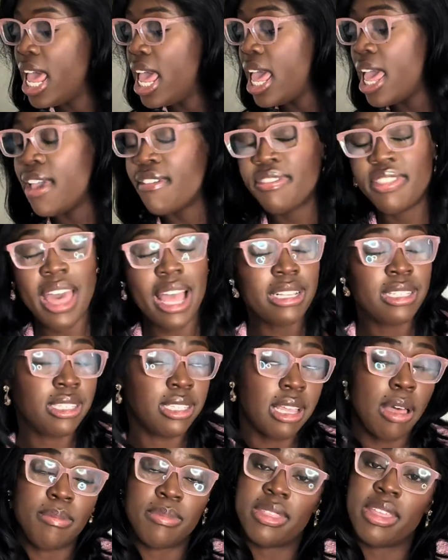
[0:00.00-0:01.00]
If that's
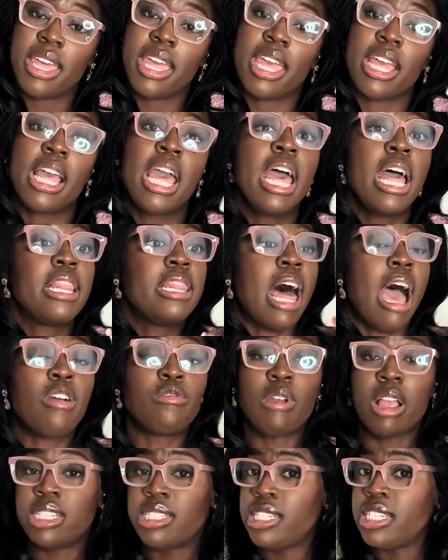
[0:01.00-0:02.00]
something that
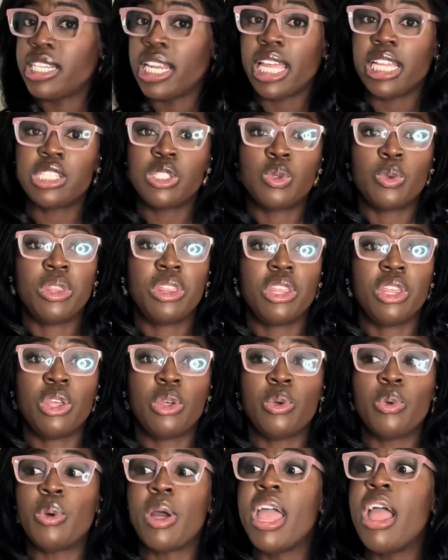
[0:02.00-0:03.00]
resonates with
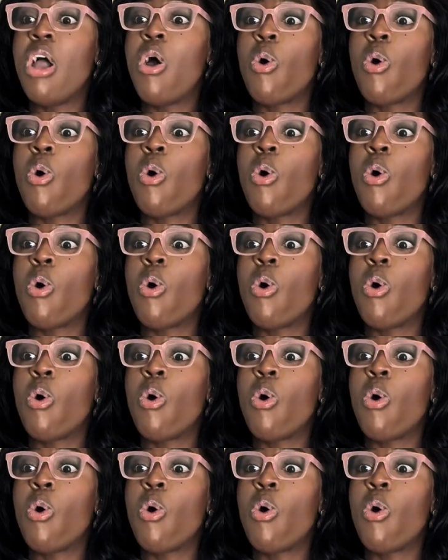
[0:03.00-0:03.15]
you,